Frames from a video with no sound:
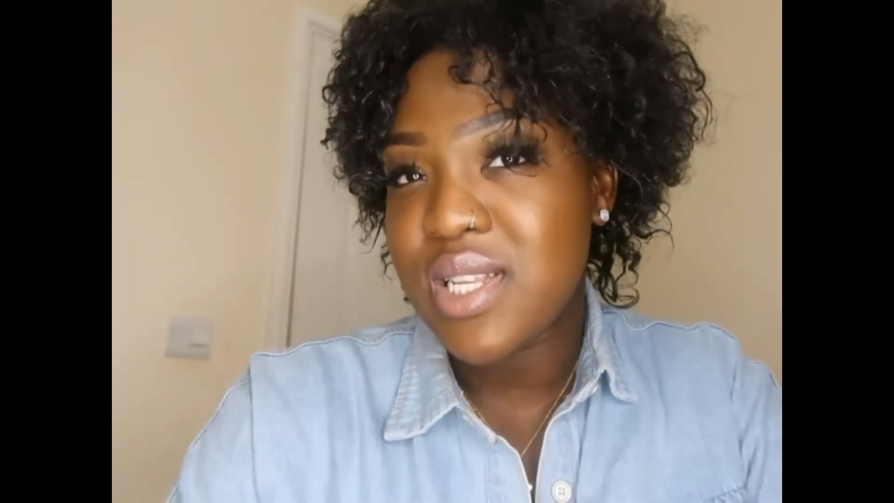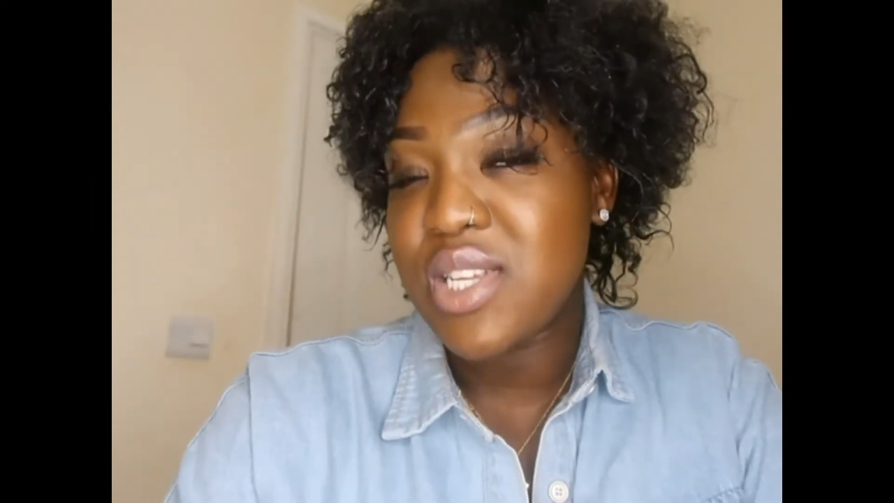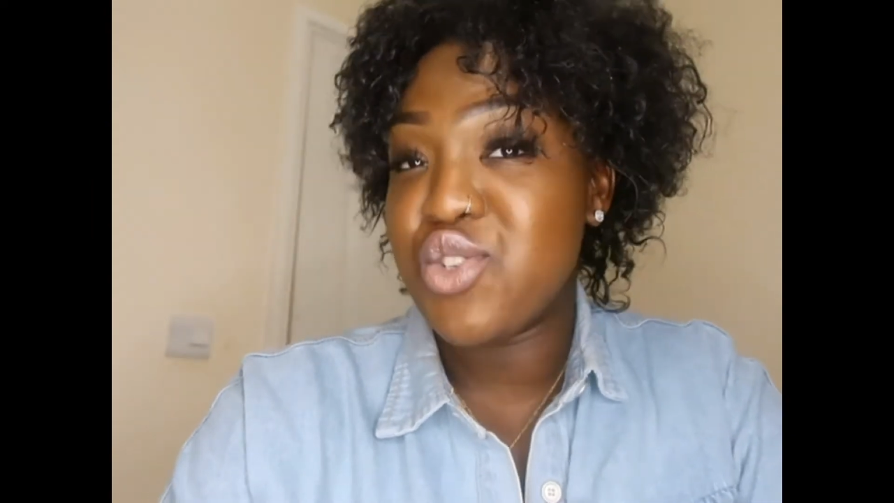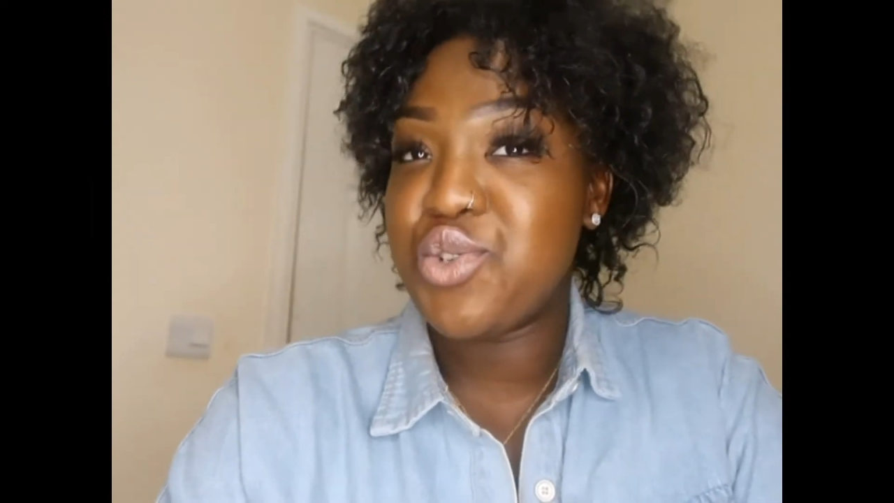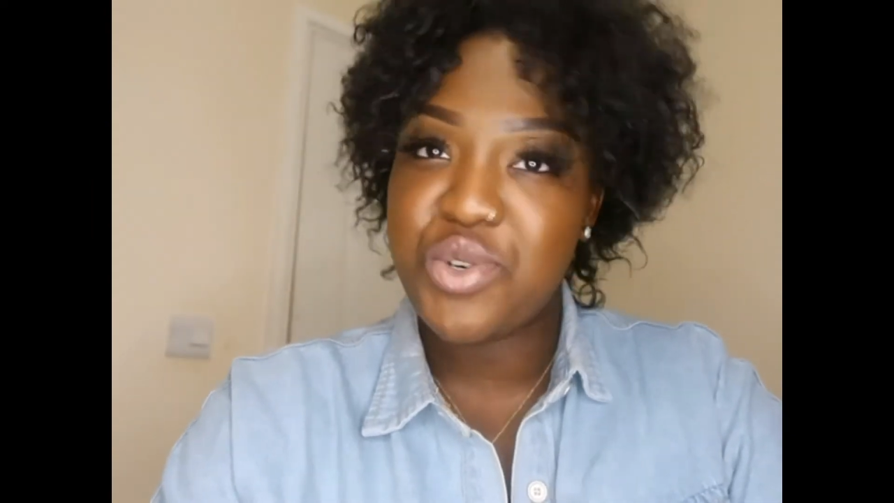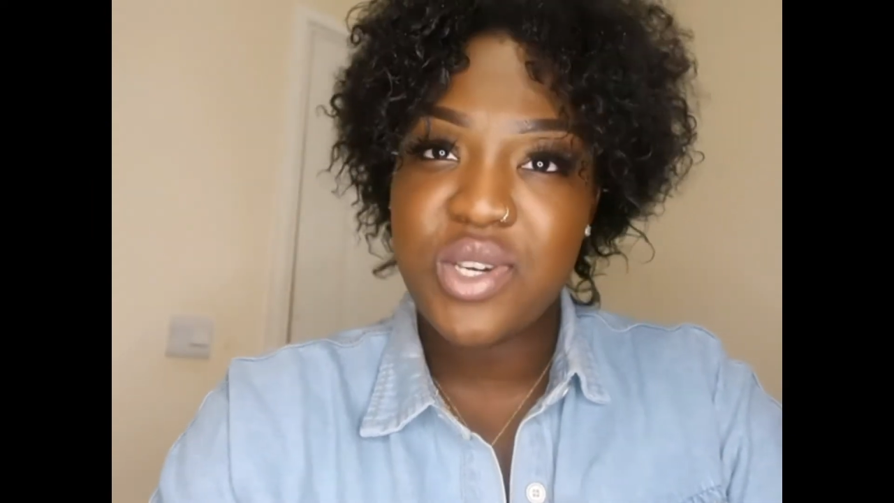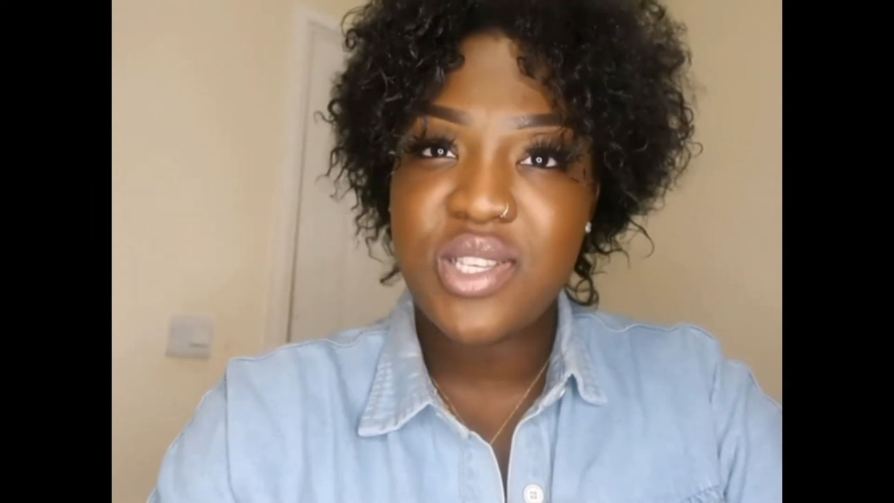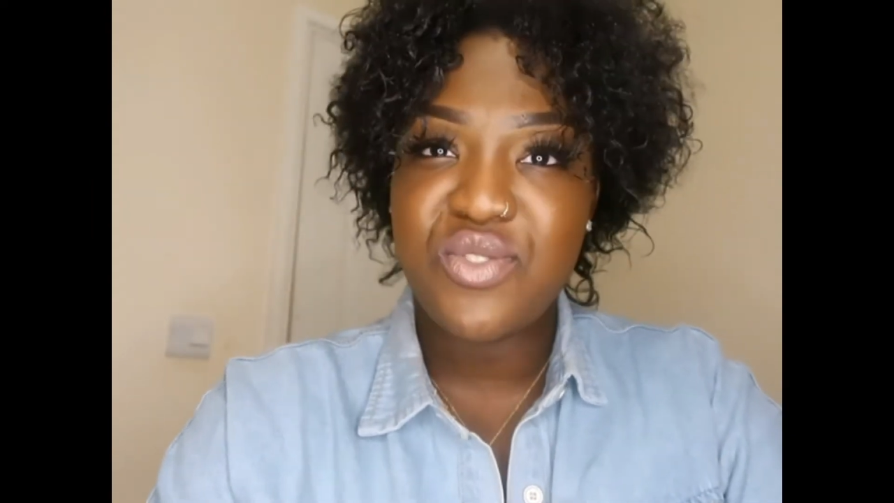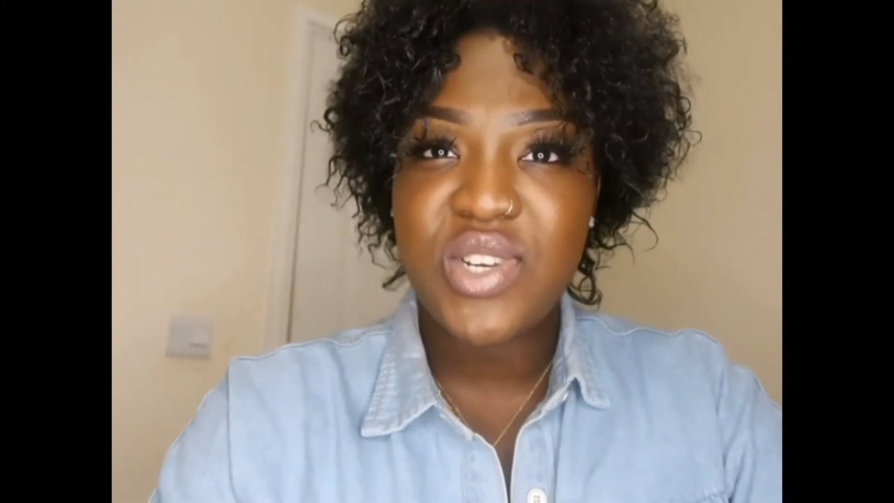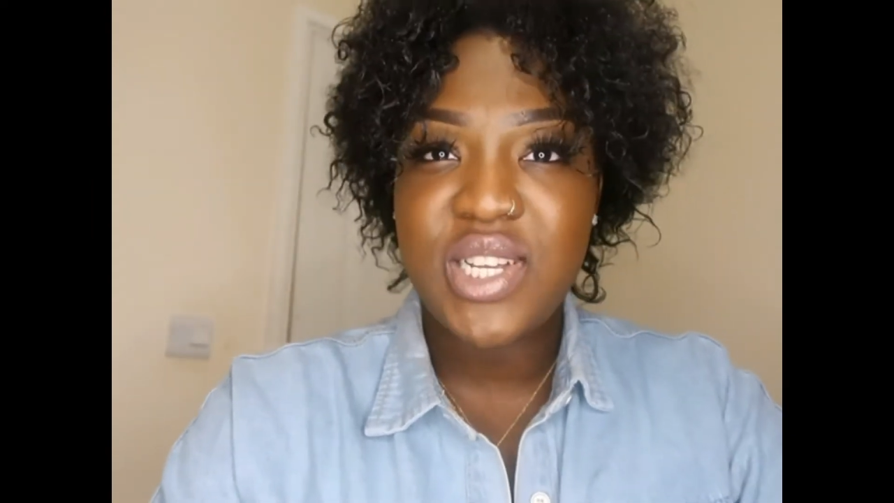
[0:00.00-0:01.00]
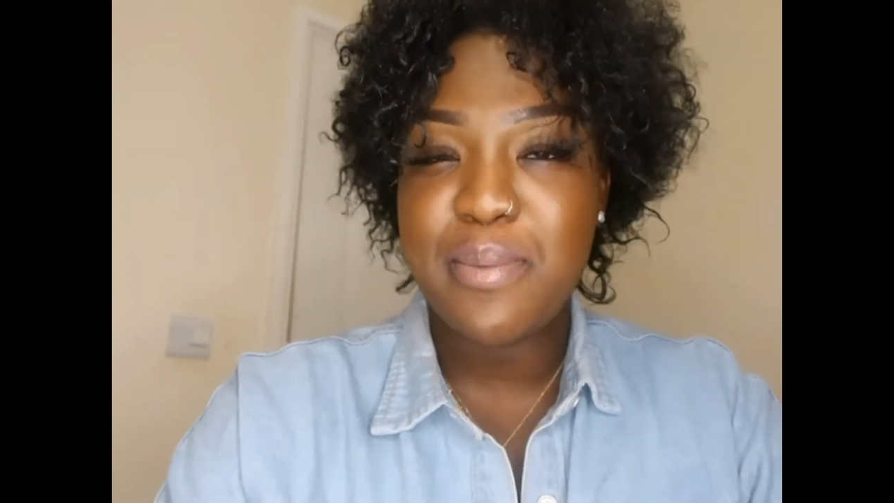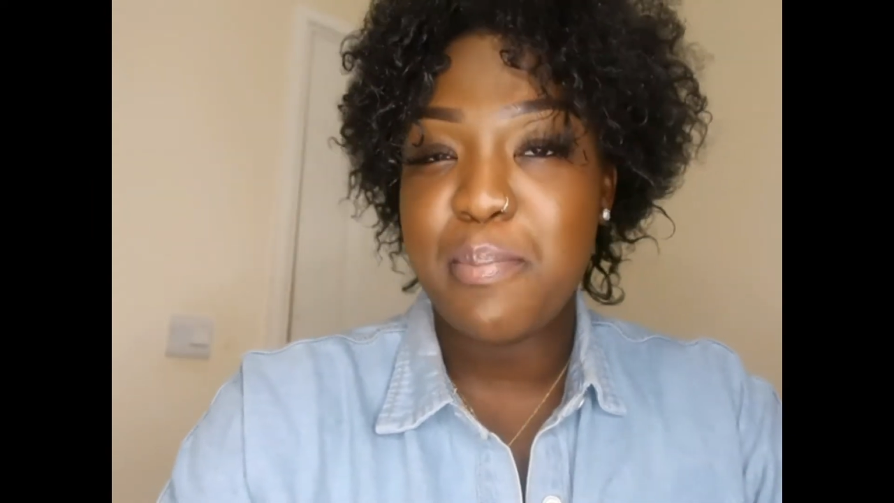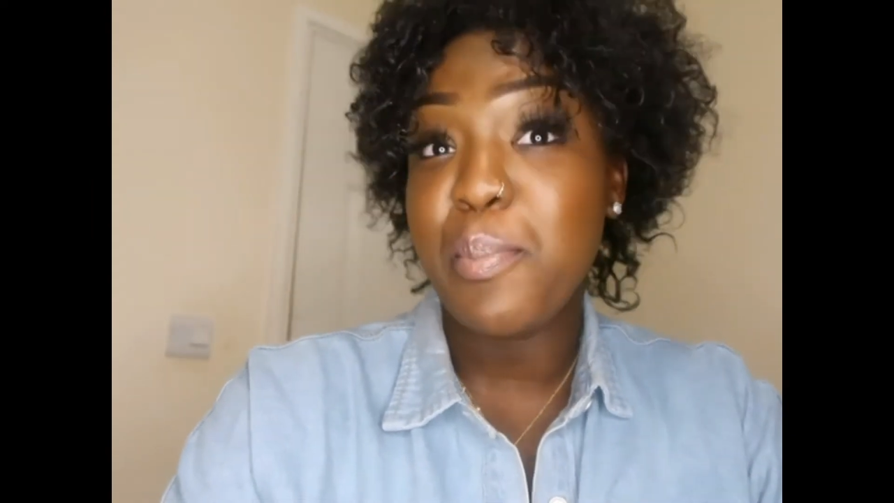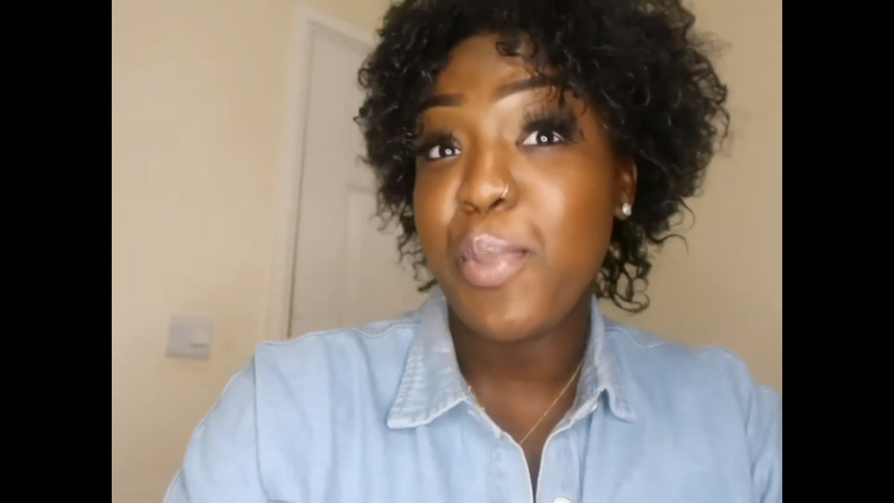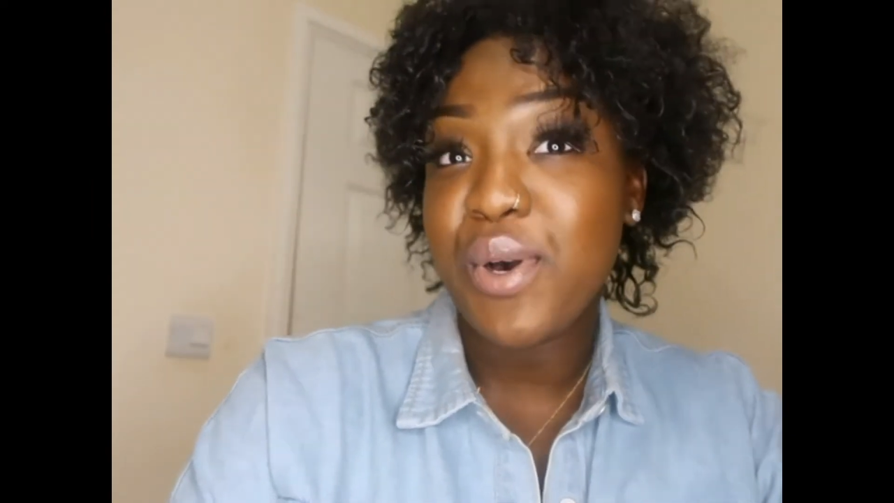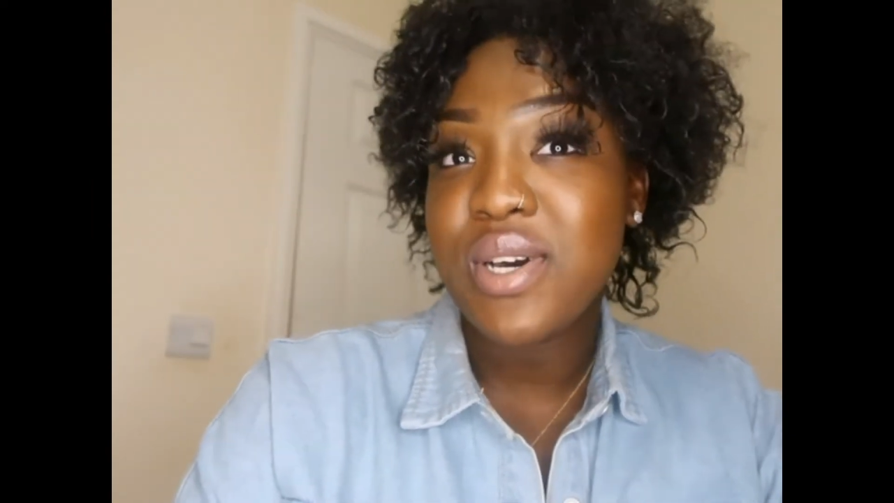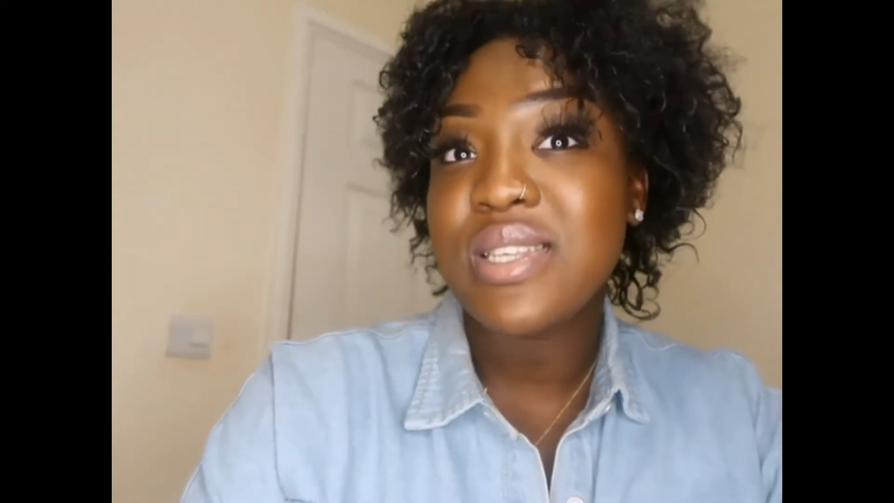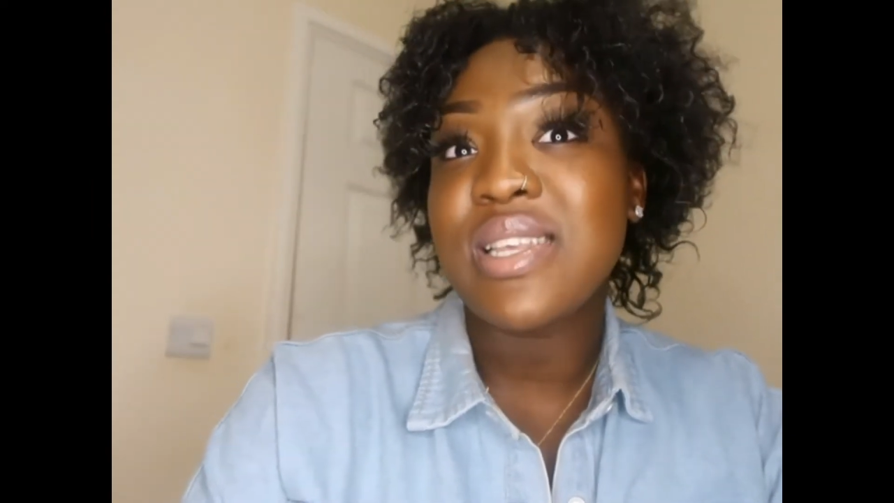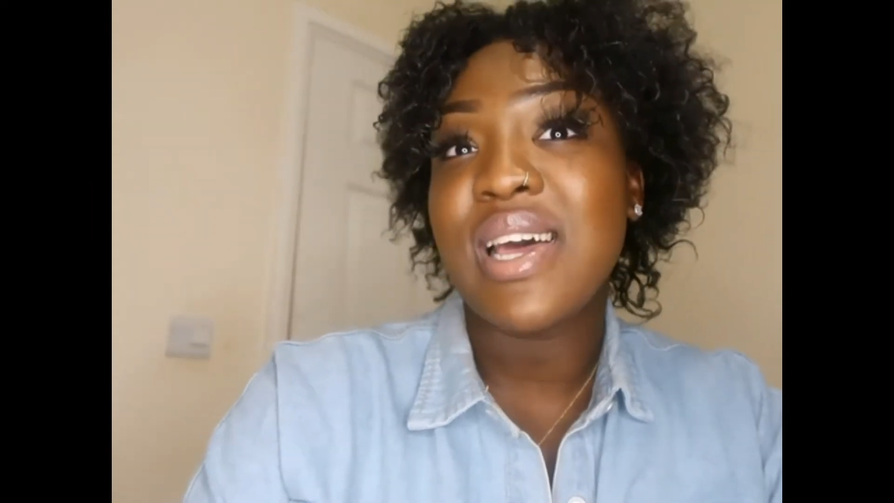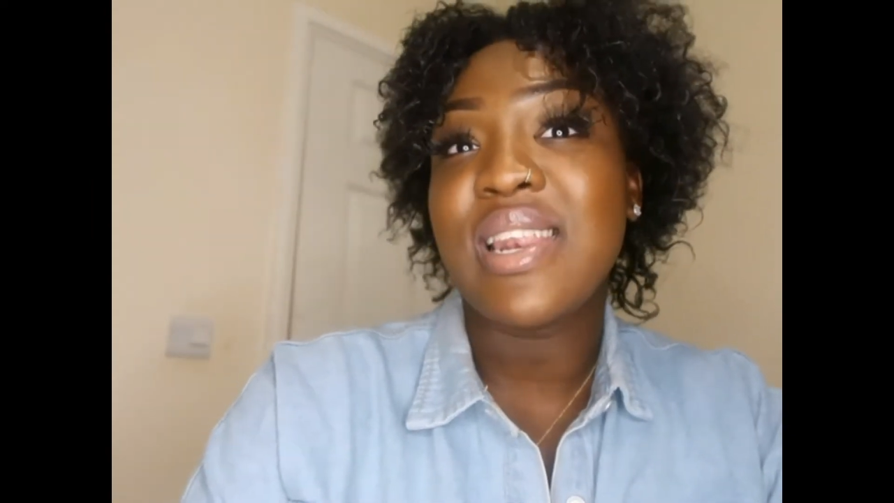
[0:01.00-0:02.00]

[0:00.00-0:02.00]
enjoys reading books